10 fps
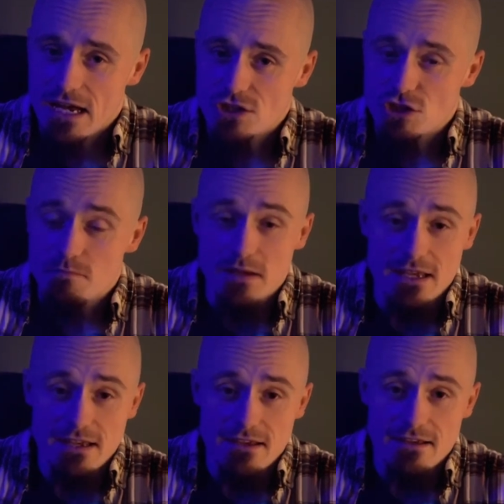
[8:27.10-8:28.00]
should
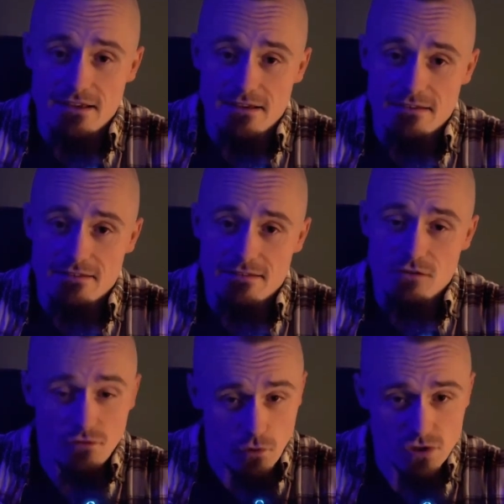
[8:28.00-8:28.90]
be
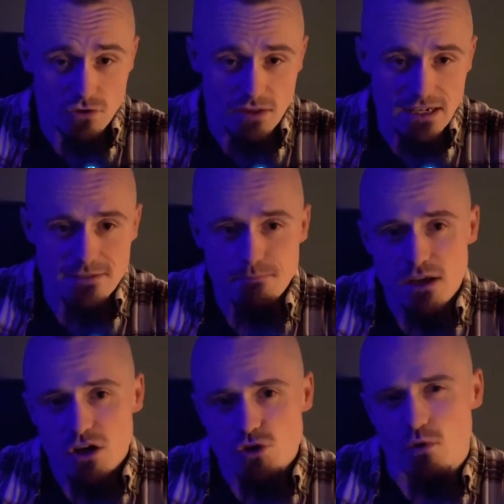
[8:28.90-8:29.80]
your focus on these.
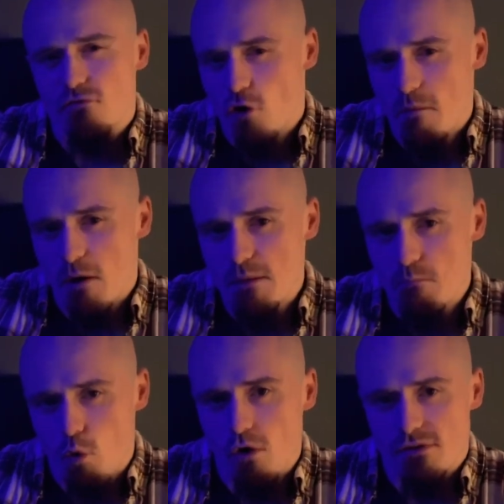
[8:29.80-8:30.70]
So a fair amount
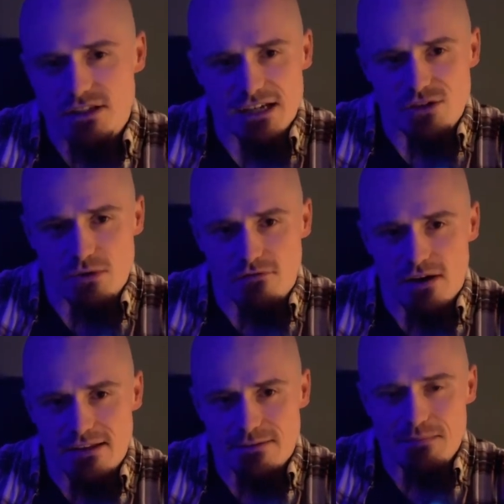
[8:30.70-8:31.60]
more than saturated
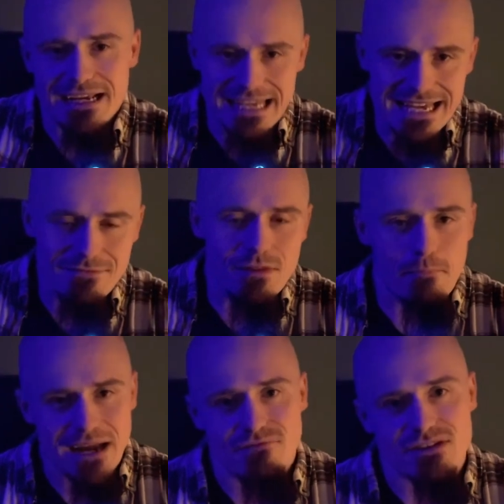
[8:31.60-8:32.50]
fats. Again, the
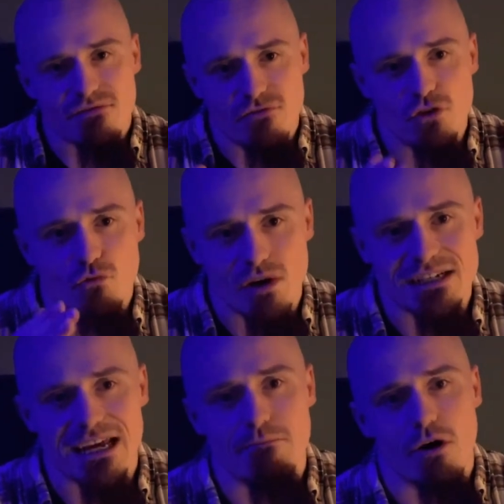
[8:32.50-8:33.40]
benefits of food
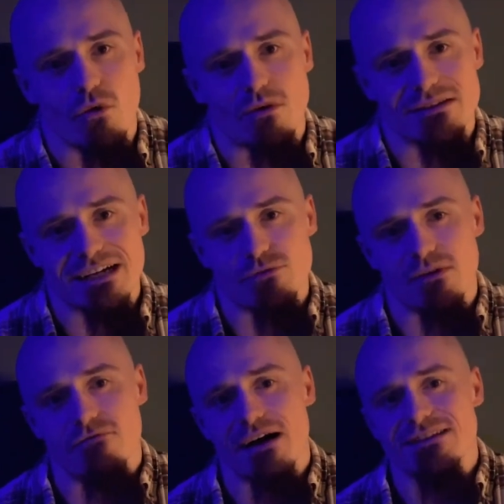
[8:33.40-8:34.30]
rich in
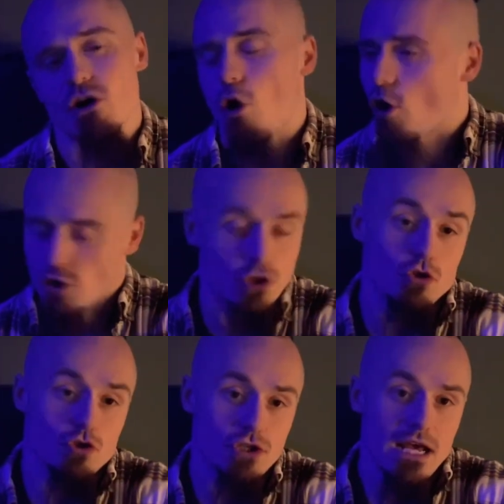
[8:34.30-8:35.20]
monounsaturated fats are
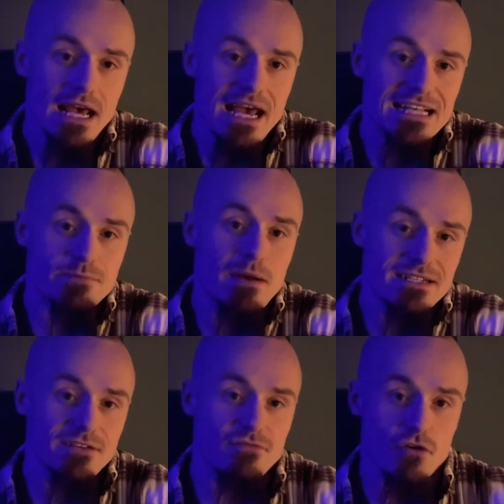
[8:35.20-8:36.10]
huge,
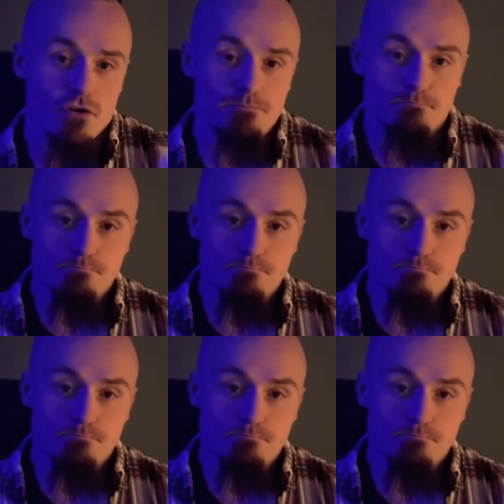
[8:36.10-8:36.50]
especially for